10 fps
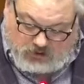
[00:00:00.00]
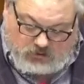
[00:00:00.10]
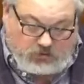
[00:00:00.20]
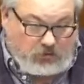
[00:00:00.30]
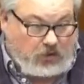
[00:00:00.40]
that this
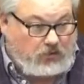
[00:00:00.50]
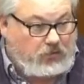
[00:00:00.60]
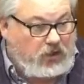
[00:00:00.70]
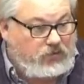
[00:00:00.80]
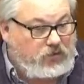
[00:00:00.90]
council
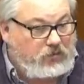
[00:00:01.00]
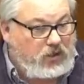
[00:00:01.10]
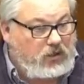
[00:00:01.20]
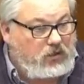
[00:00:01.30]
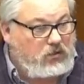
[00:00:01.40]
will ever
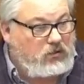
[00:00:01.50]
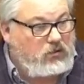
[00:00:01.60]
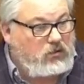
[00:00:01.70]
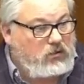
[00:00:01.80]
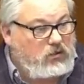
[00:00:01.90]
have to make,
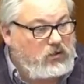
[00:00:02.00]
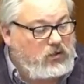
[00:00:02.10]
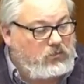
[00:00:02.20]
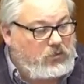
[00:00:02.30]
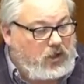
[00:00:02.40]

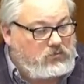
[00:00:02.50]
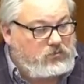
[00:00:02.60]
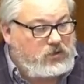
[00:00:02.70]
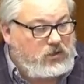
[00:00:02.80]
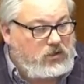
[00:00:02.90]

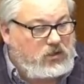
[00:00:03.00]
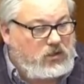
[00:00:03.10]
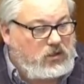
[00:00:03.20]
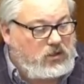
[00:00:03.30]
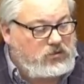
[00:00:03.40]
probably
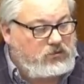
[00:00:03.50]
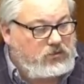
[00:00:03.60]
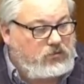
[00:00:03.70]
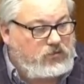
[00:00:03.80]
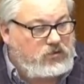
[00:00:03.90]
in the
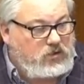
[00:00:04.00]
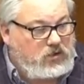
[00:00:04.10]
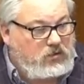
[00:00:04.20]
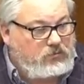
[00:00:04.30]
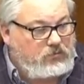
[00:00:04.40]
history of the
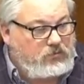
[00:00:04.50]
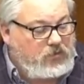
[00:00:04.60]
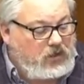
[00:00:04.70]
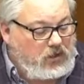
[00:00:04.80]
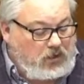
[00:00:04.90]
city.
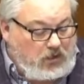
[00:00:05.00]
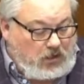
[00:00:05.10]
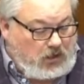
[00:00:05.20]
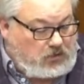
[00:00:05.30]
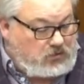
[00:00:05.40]

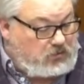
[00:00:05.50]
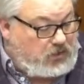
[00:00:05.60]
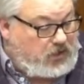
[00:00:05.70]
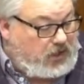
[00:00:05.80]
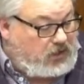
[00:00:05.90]
And
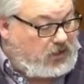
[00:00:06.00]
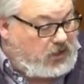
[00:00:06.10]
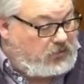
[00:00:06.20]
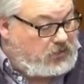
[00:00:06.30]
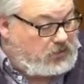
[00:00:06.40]
so with
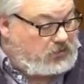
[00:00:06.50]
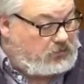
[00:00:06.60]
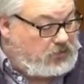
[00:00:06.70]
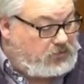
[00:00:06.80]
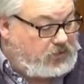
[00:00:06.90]
that, I
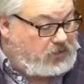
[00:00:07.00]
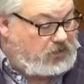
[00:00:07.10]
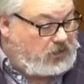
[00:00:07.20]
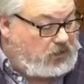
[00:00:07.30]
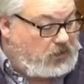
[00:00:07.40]
will
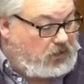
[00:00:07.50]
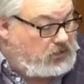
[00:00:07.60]
move it